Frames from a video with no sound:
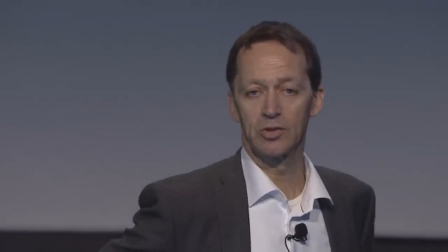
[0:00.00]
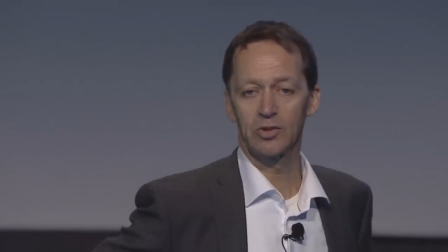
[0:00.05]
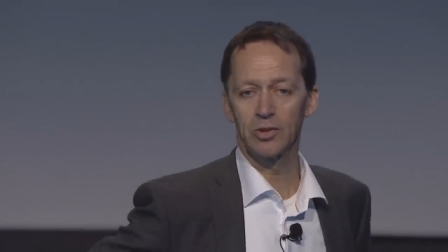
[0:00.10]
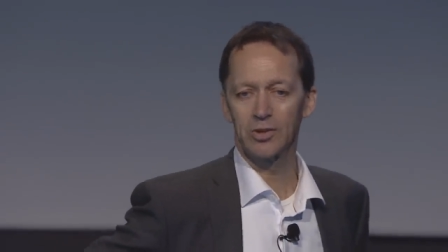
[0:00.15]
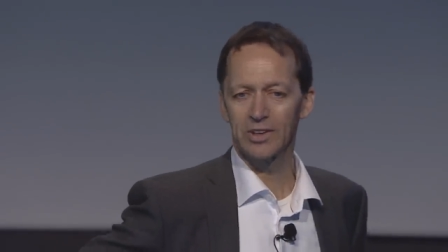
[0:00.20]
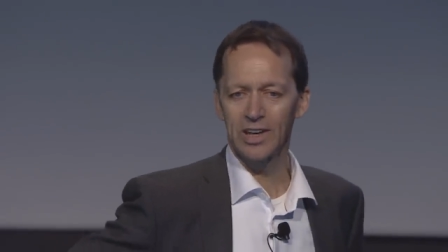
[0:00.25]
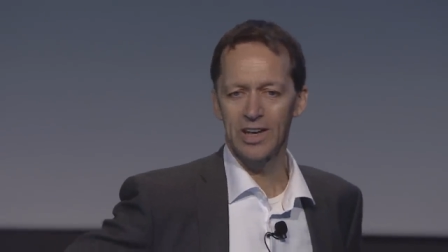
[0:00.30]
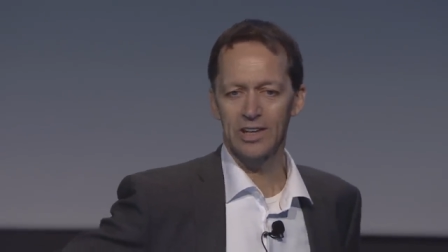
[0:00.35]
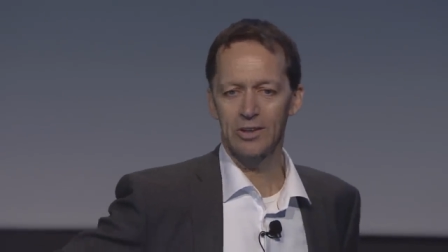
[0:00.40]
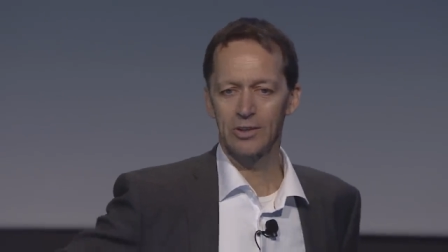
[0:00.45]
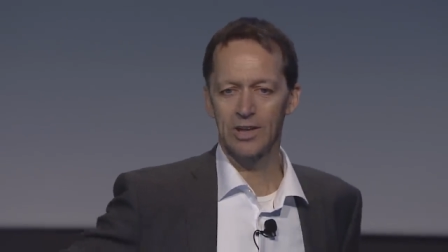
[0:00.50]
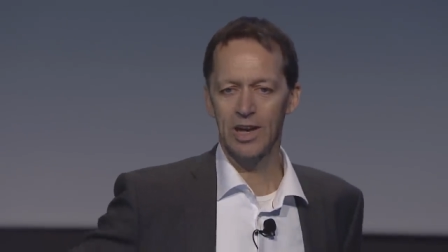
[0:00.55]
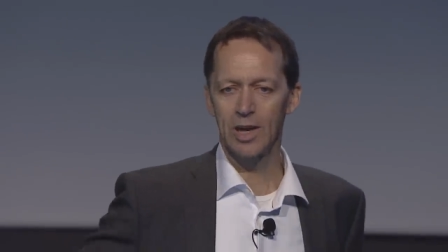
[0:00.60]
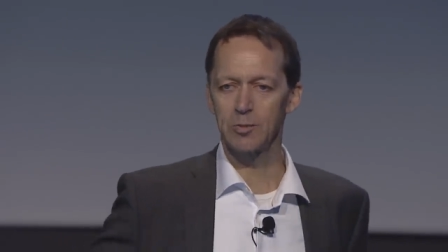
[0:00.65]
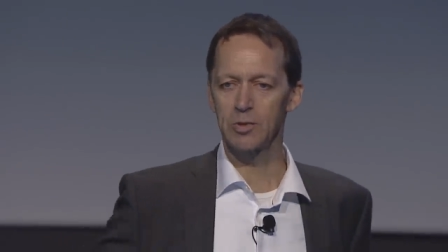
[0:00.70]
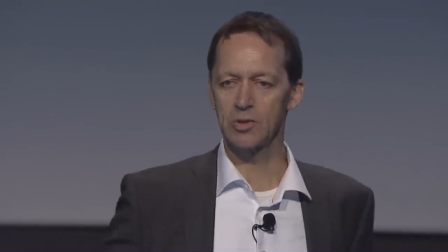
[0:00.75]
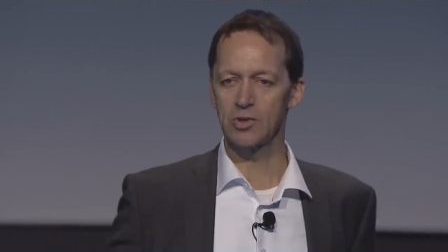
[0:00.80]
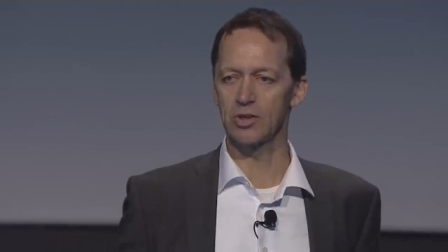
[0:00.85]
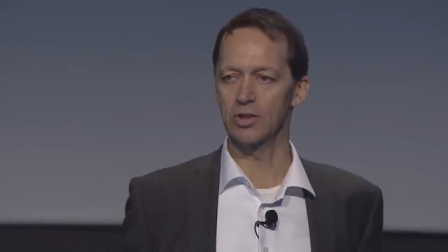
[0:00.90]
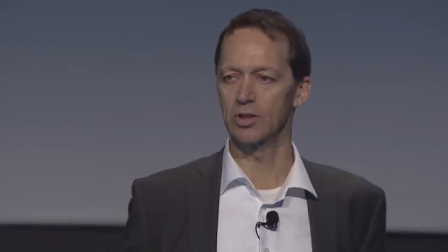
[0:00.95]
So again, on
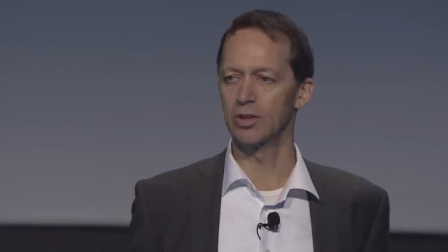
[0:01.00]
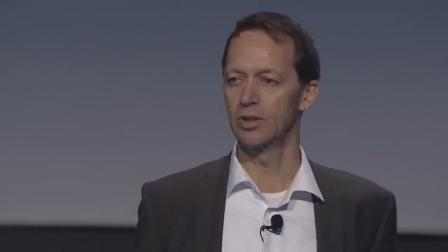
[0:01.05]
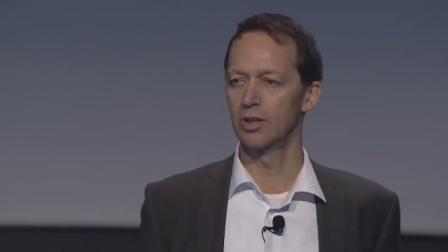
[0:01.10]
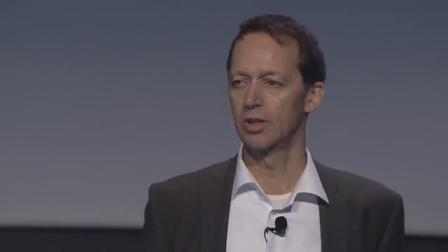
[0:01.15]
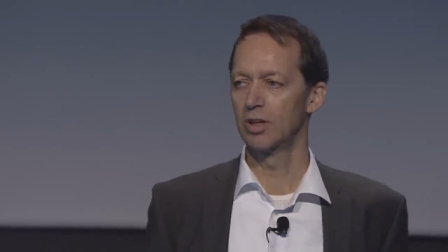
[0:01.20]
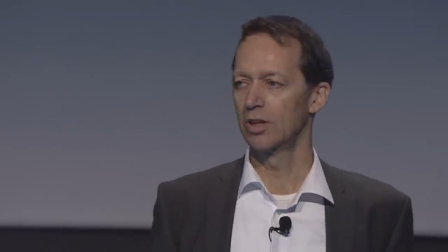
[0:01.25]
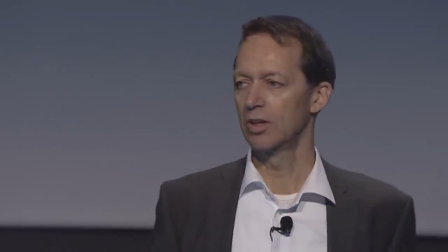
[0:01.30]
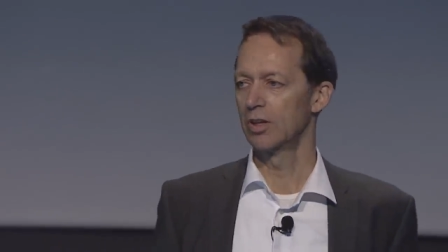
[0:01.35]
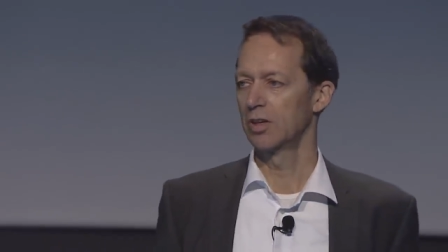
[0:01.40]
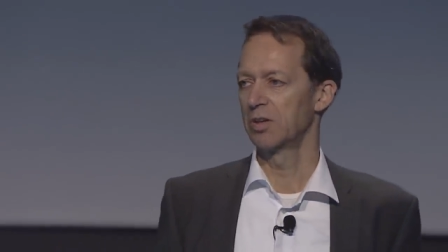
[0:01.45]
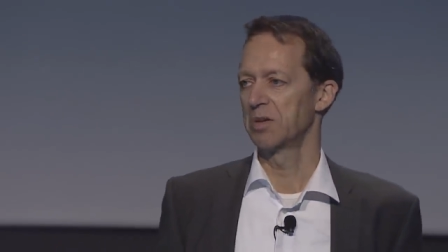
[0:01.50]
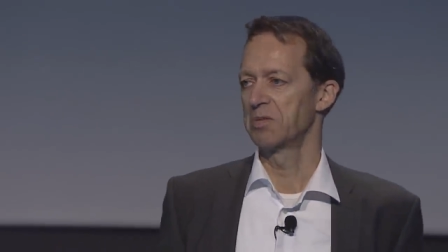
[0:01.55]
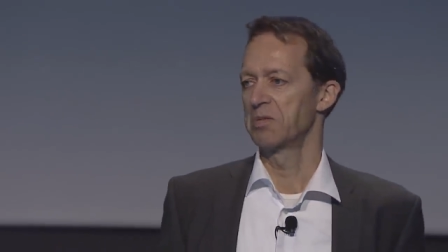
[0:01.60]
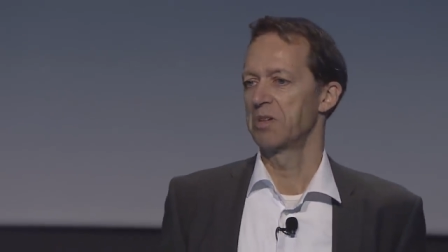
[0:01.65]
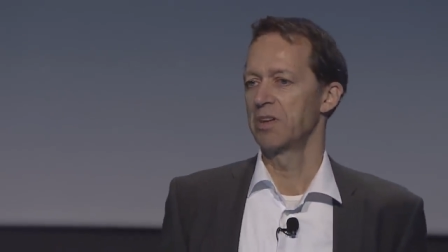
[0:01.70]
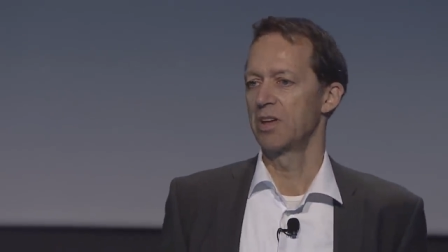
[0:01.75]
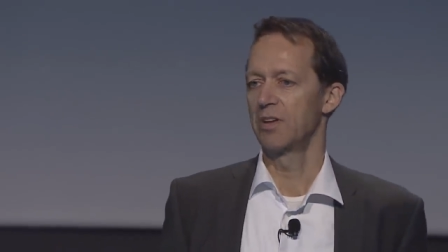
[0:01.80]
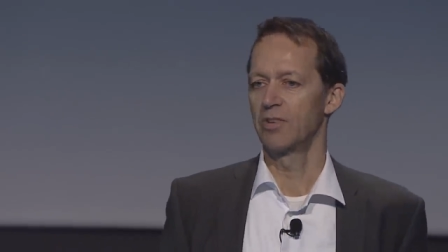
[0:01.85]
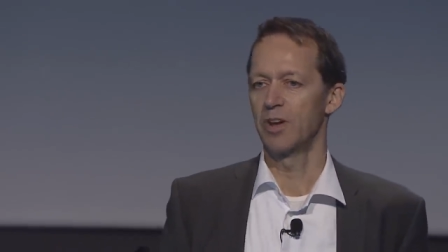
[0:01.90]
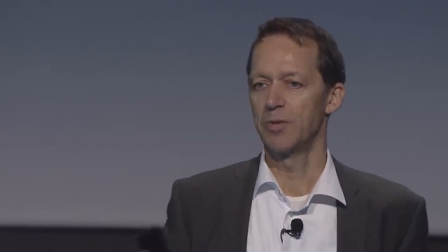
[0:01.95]
Amazon,
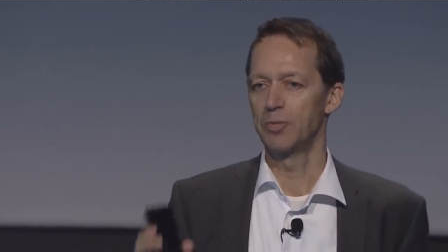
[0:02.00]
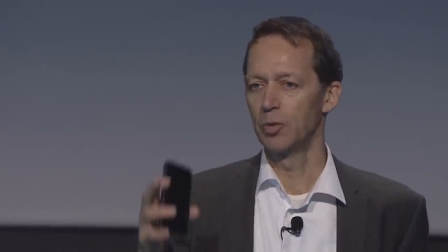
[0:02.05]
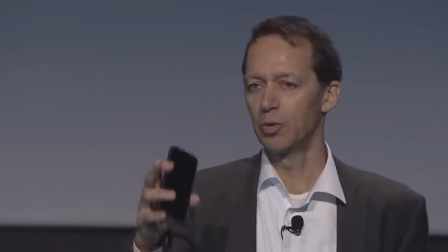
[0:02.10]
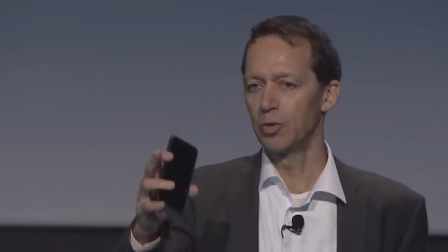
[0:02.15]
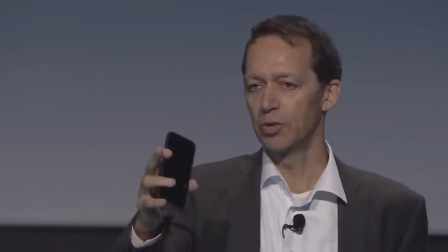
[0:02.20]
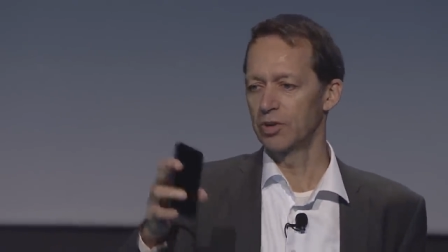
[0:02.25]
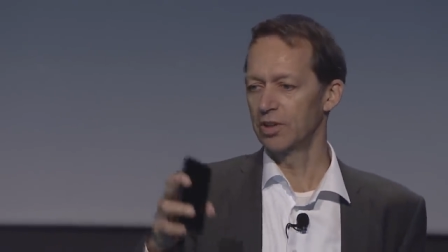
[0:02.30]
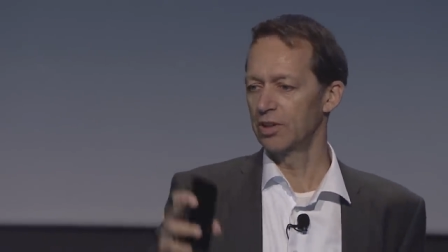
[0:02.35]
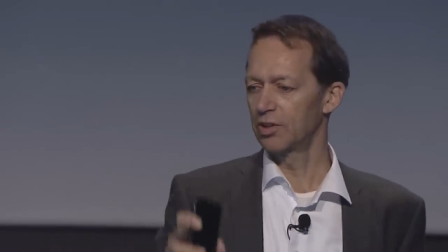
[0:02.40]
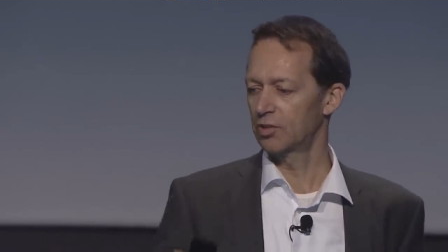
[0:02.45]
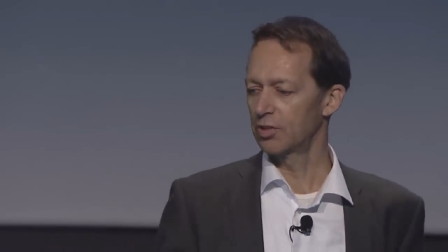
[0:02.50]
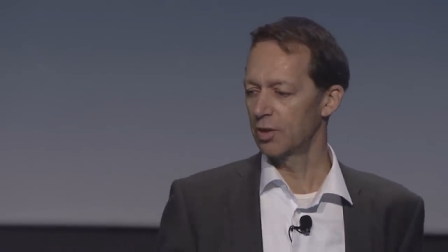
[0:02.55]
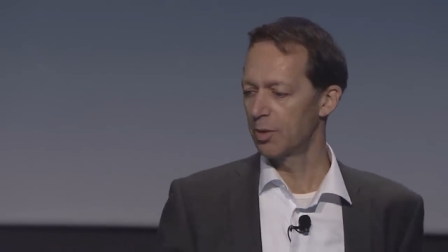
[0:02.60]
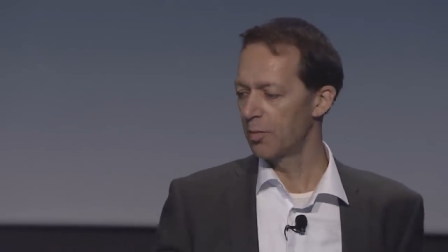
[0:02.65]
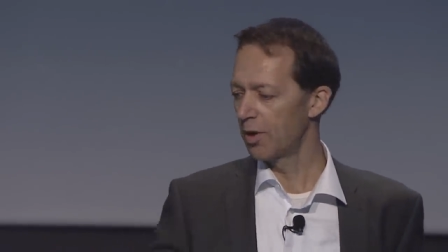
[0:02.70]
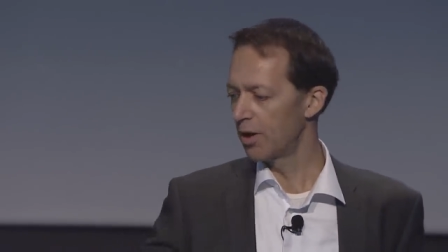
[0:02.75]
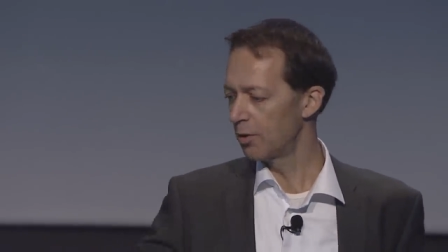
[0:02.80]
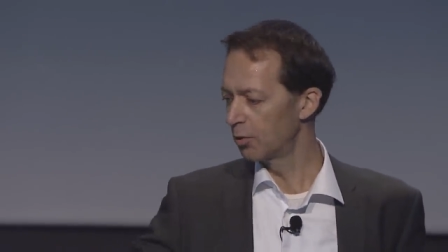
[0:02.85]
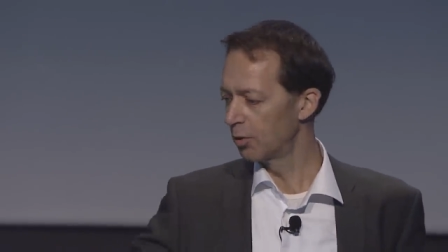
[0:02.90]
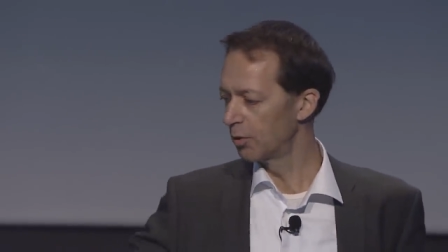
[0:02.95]
if I bought this, I
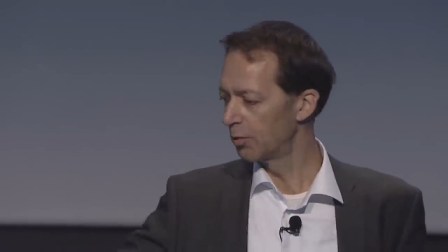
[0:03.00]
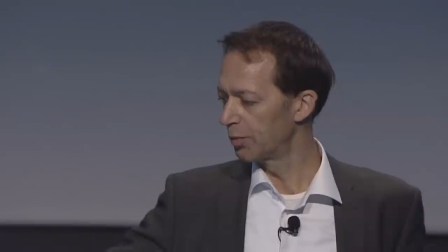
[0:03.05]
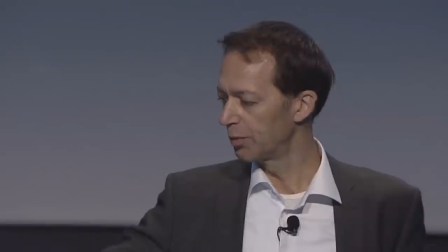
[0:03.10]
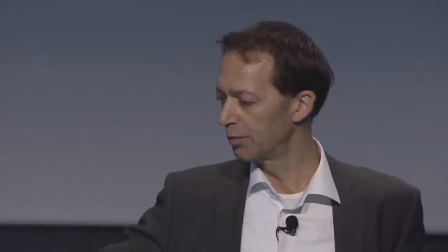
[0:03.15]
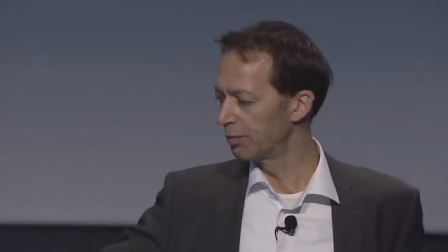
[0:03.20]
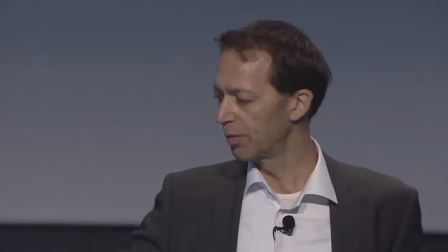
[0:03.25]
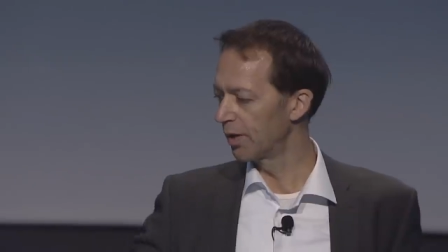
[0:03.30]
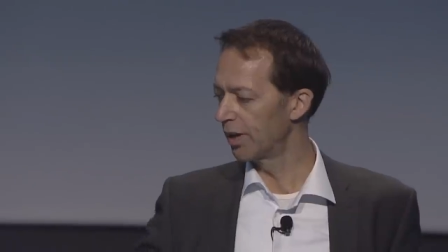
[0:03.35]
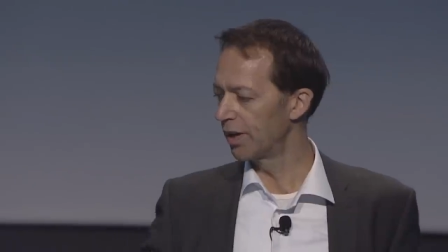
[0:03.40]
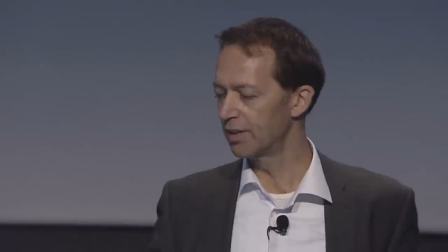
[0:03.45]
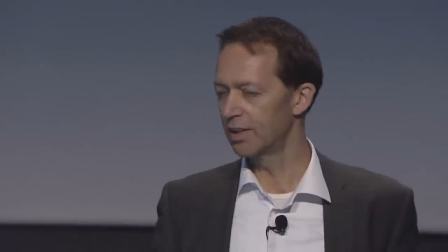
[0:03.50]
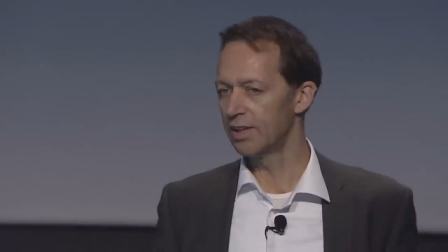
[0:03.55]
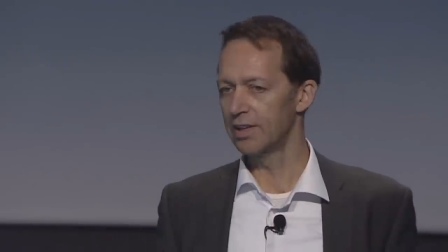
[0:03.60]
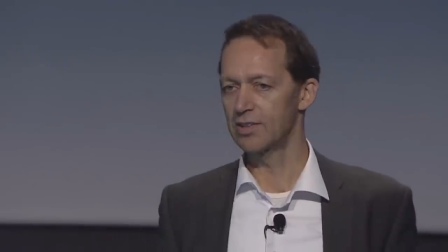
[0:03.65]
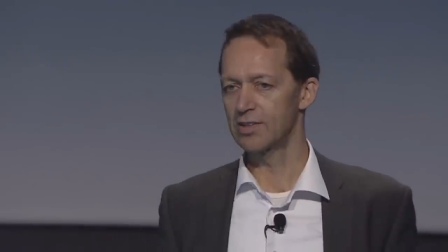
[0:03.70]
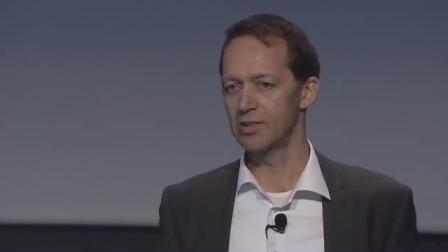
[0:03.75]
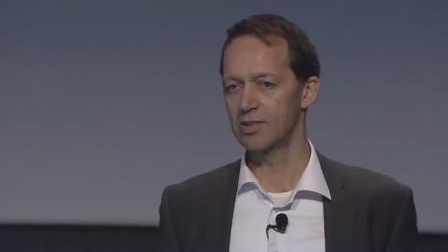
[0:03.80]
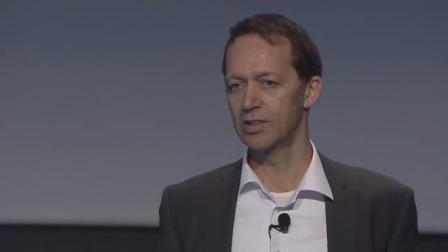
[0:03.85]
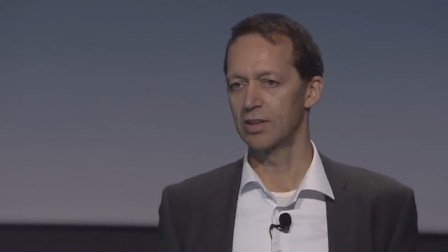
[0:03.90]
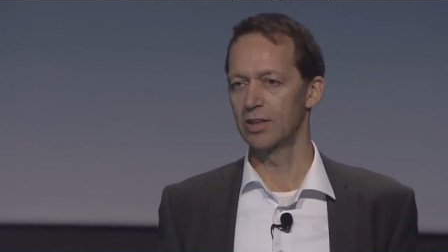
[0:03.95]
might want to buy
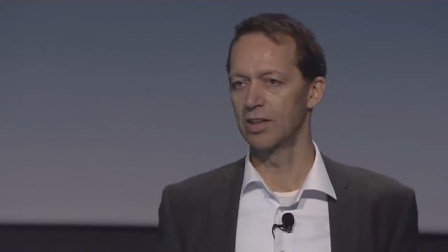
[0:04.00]
this.